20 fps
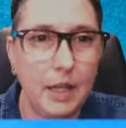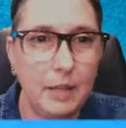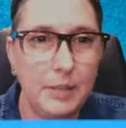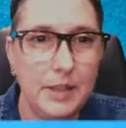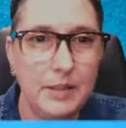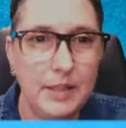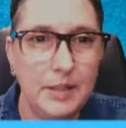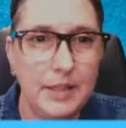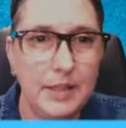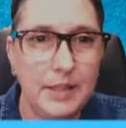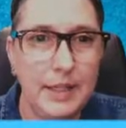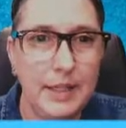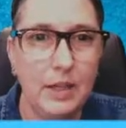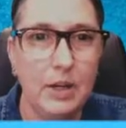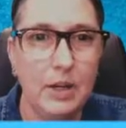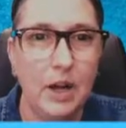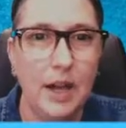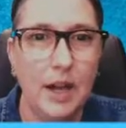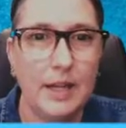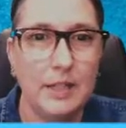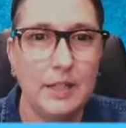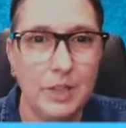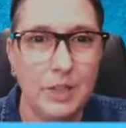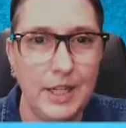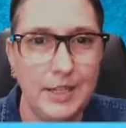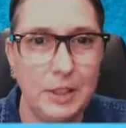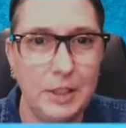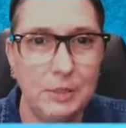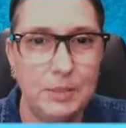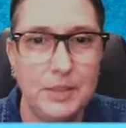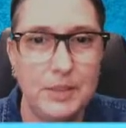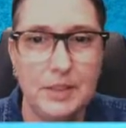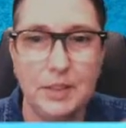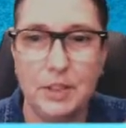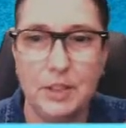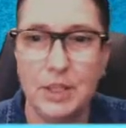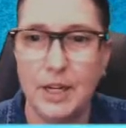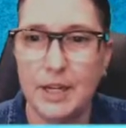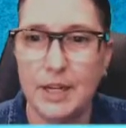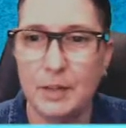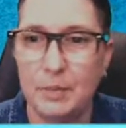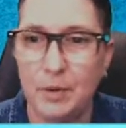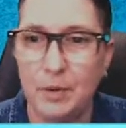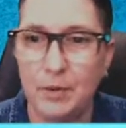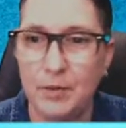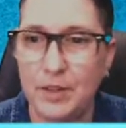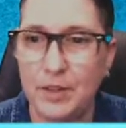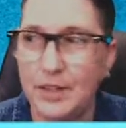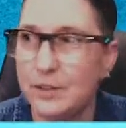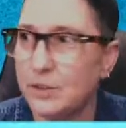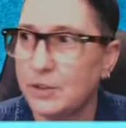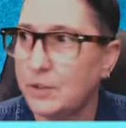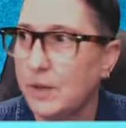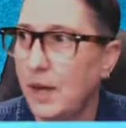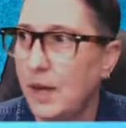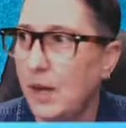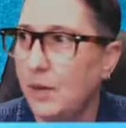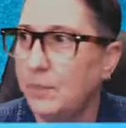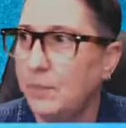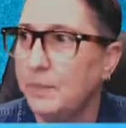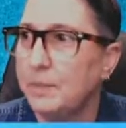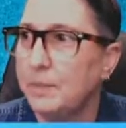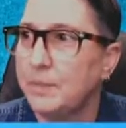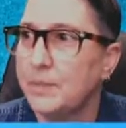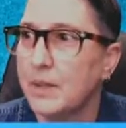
elements in here. I can change the position. I can move things around